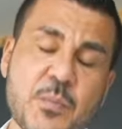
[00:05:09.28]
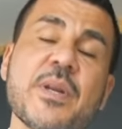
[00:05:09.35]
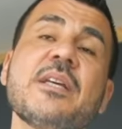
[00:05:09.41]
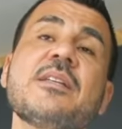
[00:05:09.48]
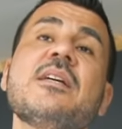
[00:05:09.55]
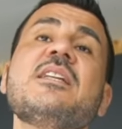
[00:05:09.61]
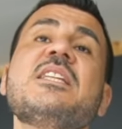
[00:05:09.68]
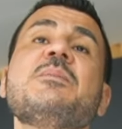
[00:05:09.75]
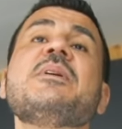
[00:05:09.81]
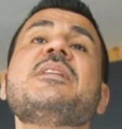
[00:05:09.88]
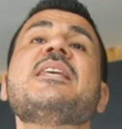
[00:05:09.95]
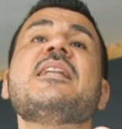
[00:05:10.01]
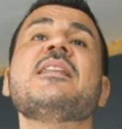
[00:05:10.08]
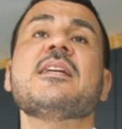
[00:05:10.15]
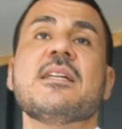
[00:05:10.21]
you bring a little bit
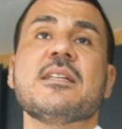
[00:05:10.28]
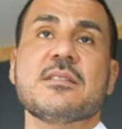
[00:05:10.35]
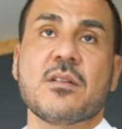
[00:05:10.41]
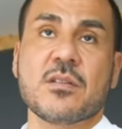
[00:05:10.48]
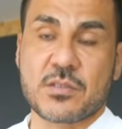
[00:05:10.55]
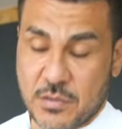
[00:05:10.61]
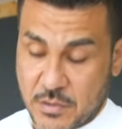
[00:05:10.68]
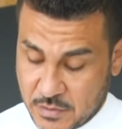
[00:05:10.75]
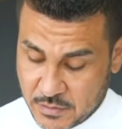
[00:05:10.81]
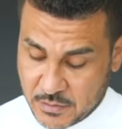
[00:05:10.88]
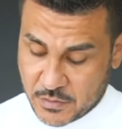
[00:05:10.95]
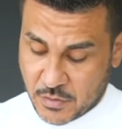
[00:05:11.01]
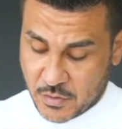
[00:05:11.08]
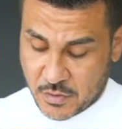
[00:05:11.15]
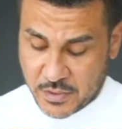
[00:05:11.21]
tenderness also,
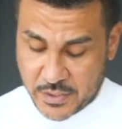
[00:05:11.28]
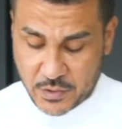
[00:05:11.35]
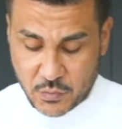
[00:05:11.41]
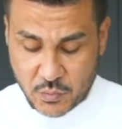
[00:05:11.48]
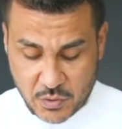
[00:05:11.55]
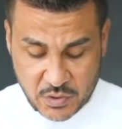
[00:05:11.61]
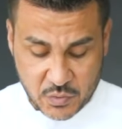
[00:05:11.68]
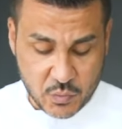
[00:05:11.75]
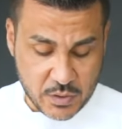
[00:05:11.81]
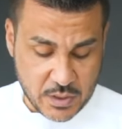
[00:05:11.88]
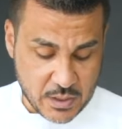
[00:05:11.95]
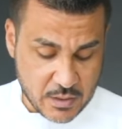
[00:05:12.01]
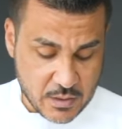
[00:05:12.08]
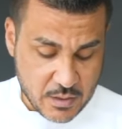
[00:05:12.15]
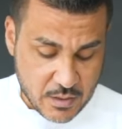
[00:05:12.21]
so into
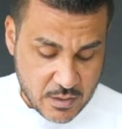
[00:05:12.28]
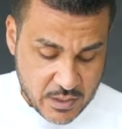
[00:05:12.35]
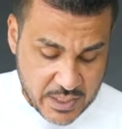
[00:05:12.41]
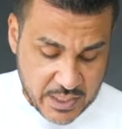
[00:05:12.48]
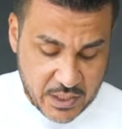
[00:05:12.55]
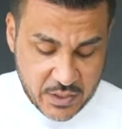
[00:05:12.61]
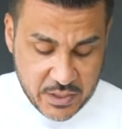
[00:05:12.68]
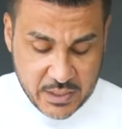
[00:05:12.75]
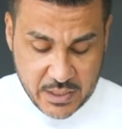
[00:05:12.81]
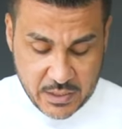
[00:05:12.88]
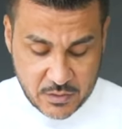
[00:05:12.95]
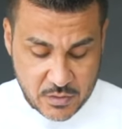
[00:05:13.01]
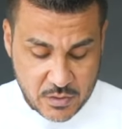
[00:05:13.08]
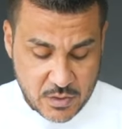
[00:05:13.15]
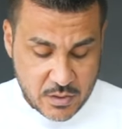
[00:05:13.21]
the
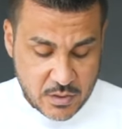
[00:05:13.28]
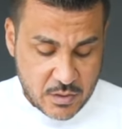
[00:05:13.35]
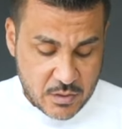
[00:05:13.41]
ingredient. One of the